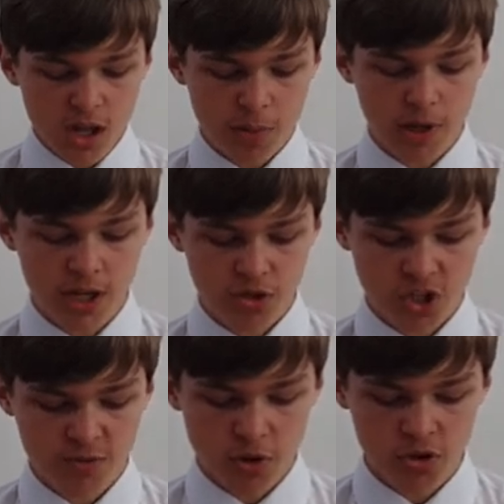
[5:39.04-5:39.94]
The police
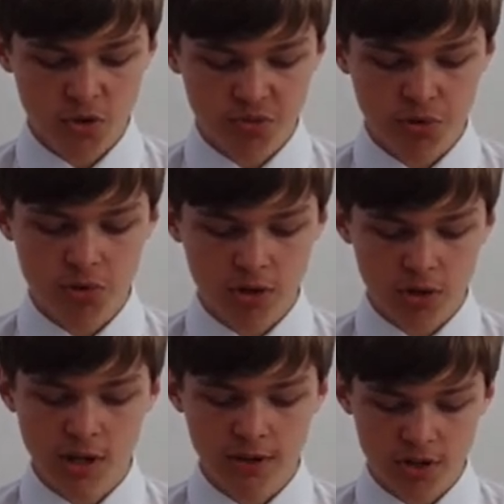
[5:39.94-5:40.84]
response was
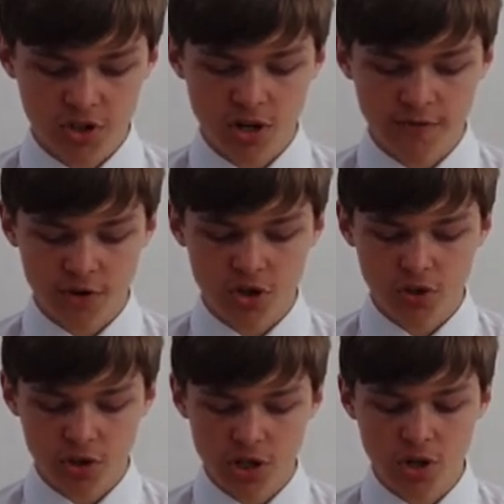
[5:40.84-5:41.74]
brutal, and this coverage
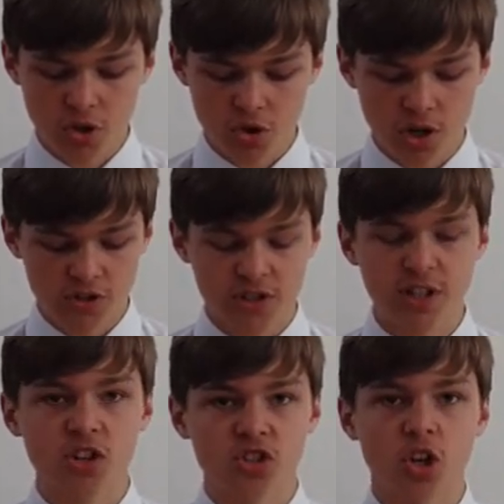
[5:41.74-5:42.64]
on the news created
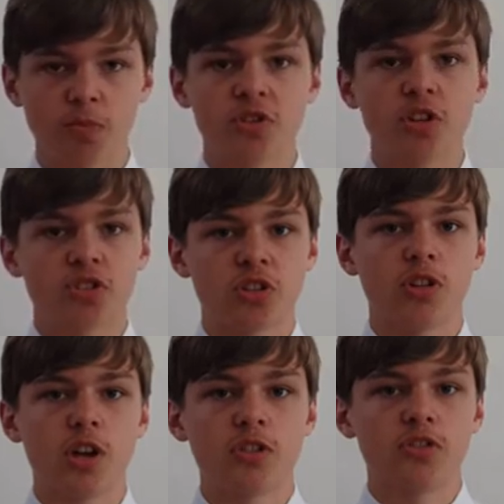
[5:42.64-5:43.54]
national
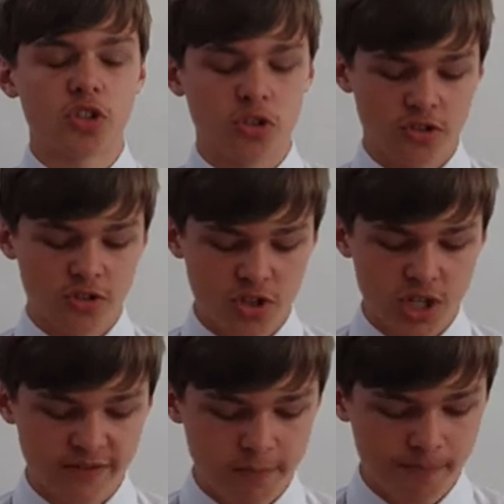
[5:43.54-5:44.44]
opposition to Johnson's
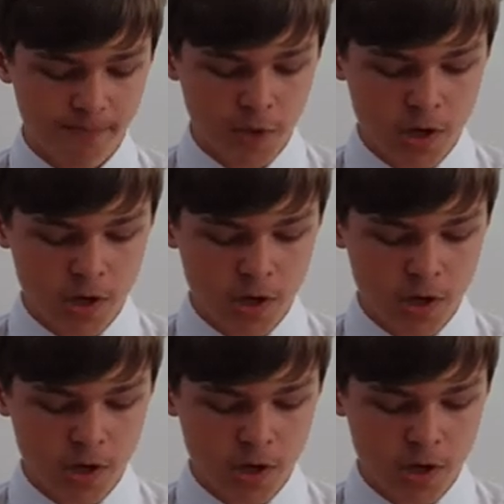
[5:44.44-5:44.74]
government.